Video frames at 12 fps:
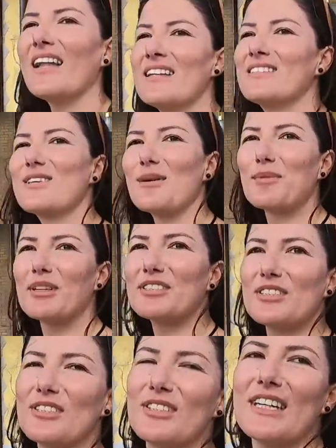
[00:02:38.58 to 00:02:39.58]
I need somewhere
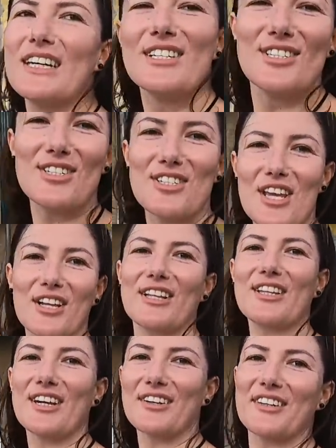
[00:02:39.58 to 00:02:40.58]
to just chill
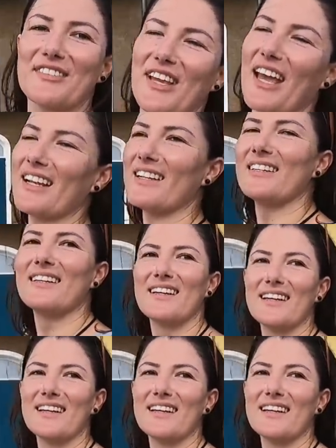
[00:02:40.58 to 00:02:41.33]
in the Caribbean.